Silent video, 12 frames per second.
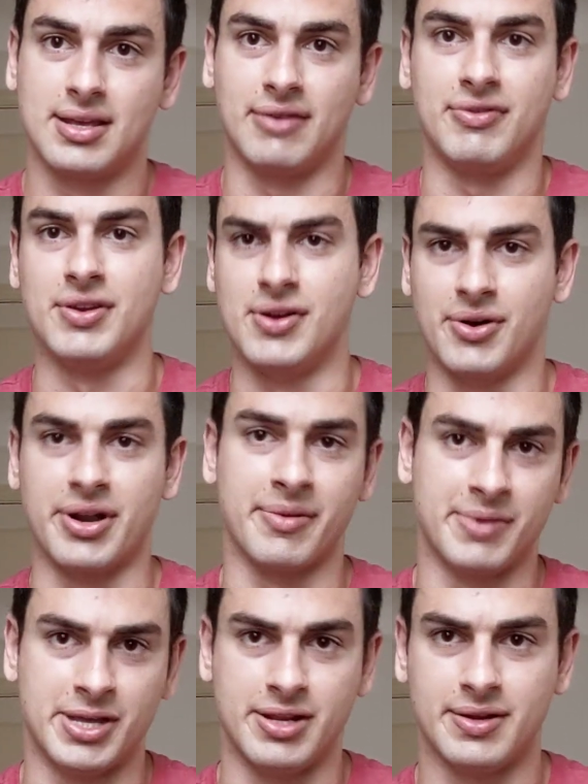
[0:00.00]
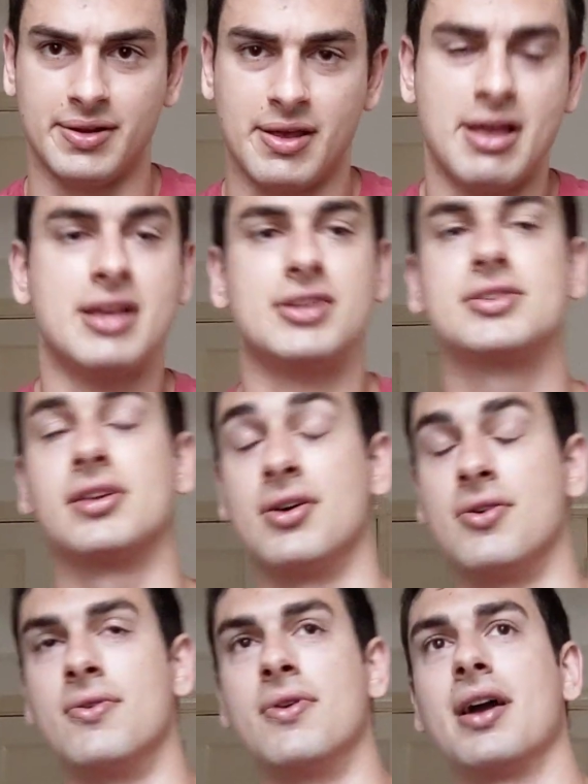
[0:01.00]
if you know what i mean
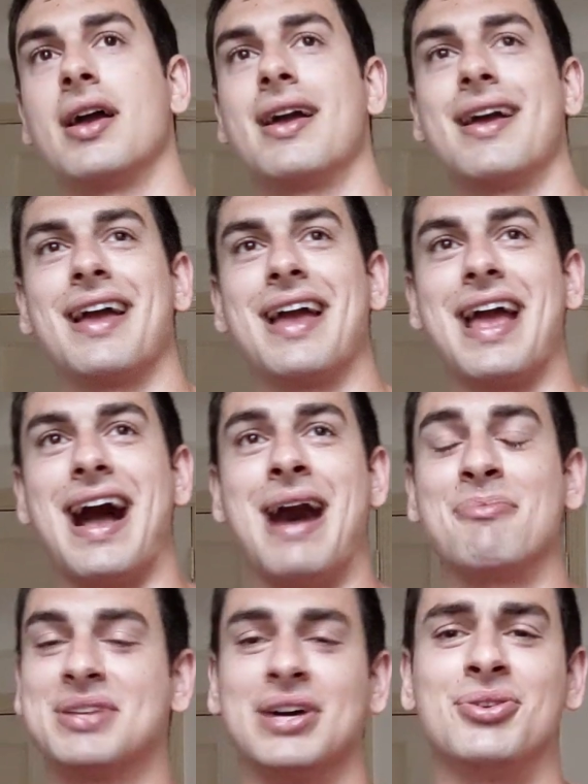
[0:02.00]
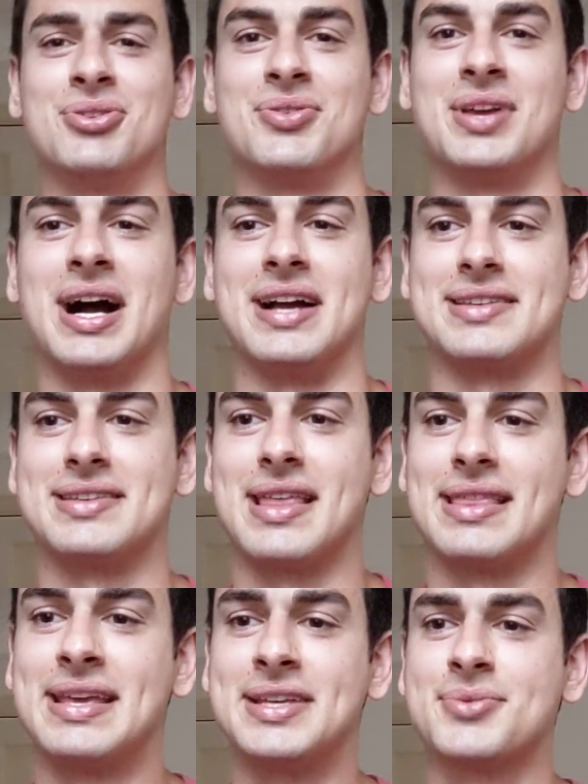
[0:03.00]
so i'm telling you guys
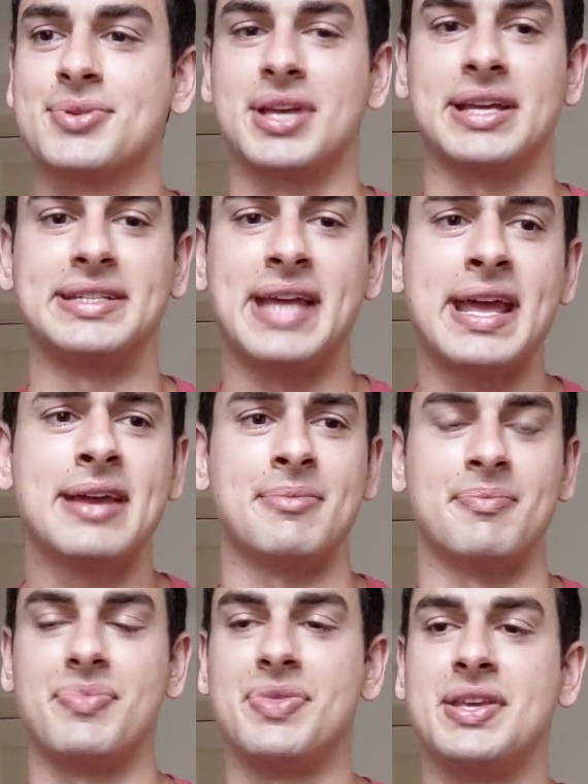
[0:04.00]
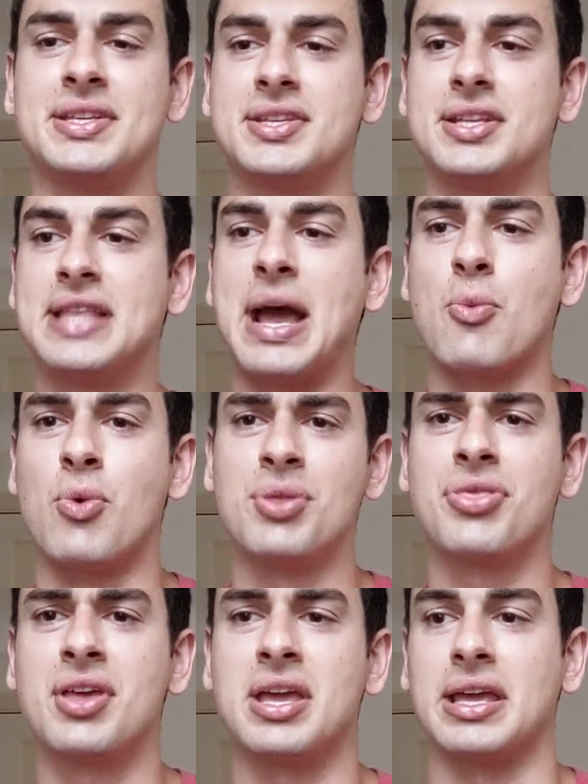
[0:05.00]
this was like damn this that
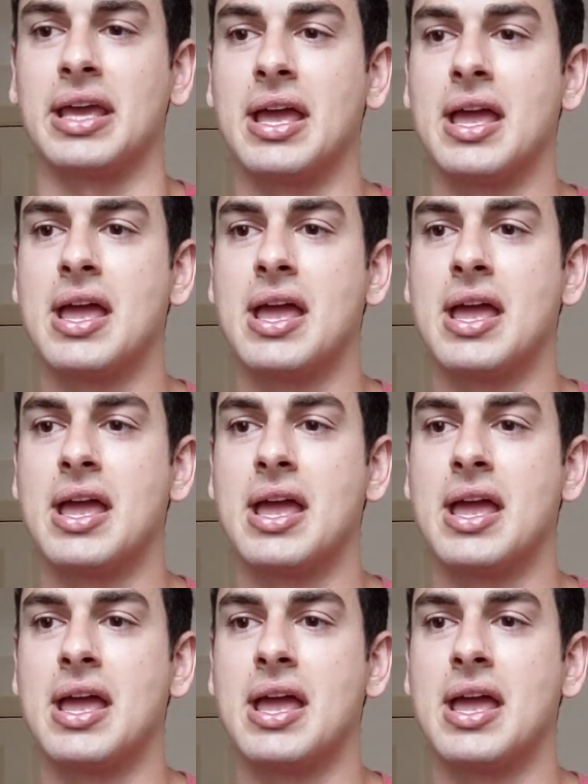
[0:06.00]
one thing